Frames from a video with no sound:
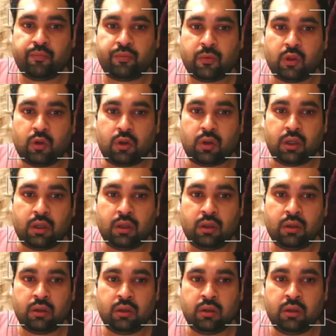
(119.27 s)
Okay.
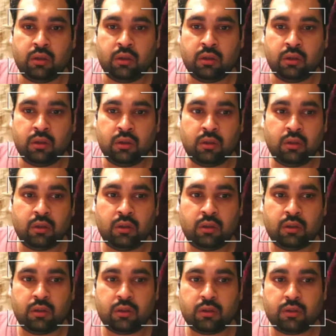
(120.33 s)

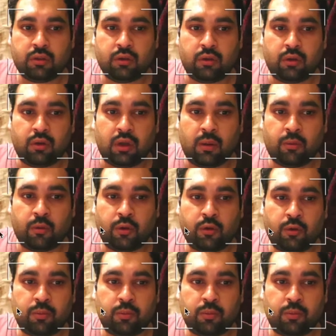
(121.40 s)
So I'm going to